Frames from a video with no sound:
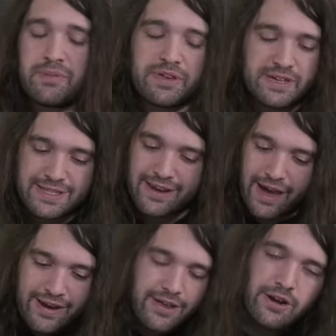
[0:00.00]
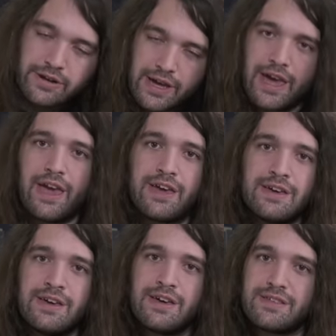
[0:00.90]
because the
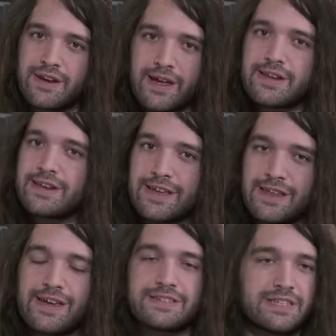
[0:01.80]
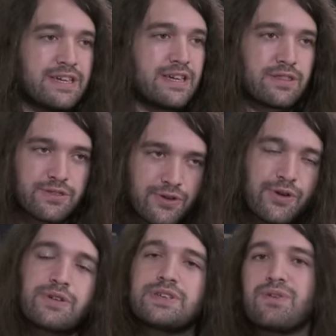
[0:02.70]
9900K, the 9980XE, and the
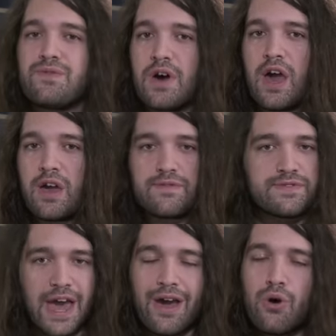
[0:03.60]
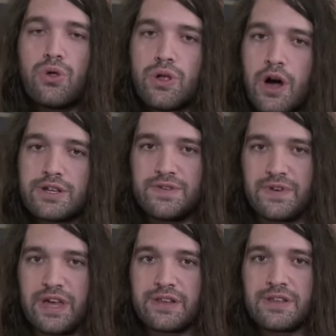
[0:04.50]
3175, that whole launch
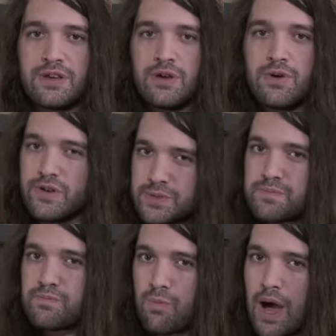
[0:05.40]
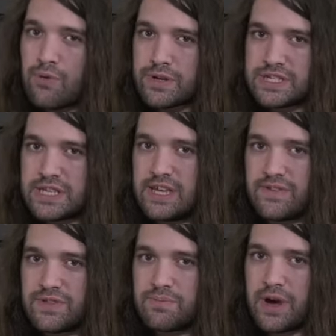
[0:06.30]
event was well
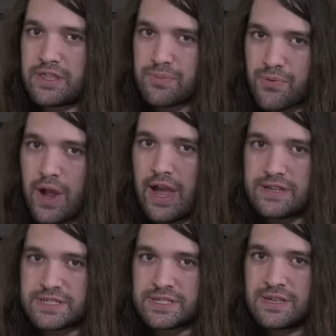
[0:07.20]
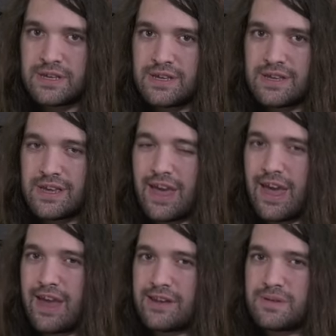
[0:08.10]
received by the press,
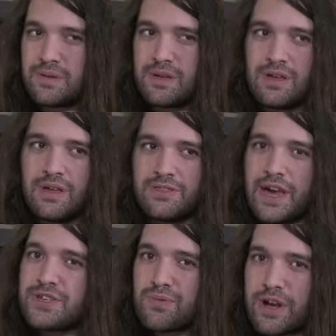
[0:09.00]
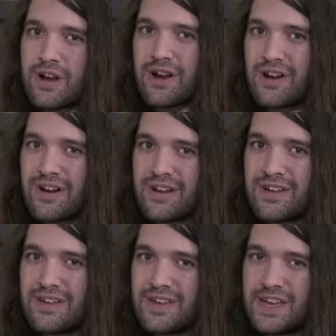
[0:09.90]
and that's rare.
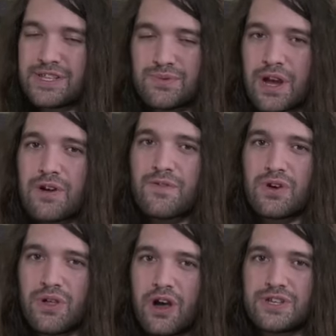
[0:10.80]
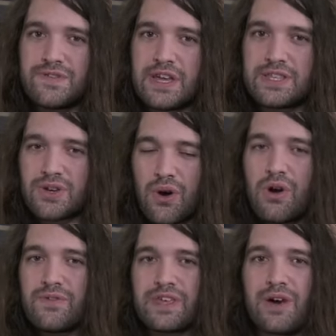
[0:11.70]
It's rare for a launch event to
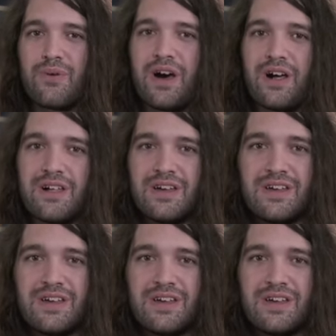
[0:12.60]
go over that well.